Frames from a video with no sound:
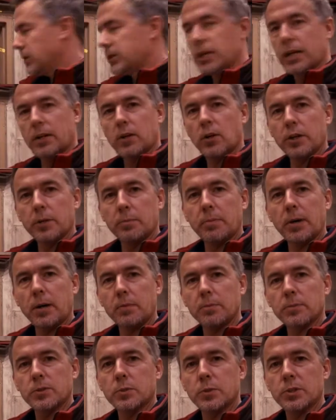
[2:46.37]
We check all your
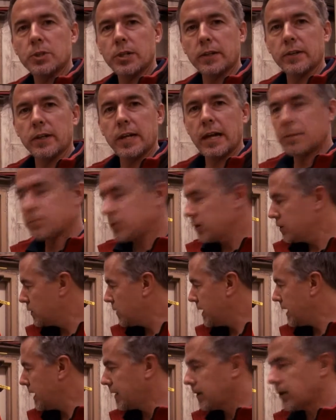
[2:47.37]
pumps, we check the amperage
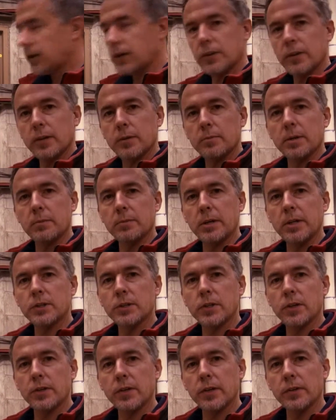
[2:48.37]
rating on them and make
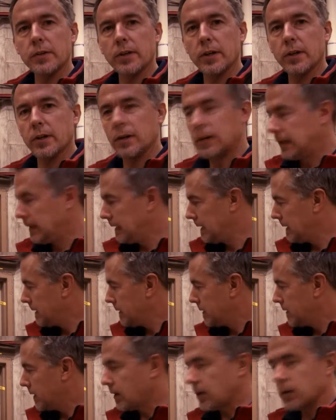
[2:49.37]
sure that they're
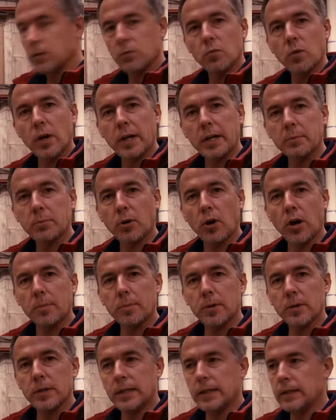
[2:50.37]
running
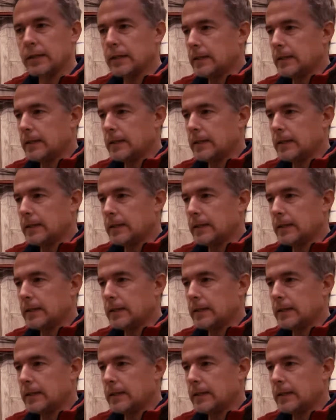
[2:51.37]
properly.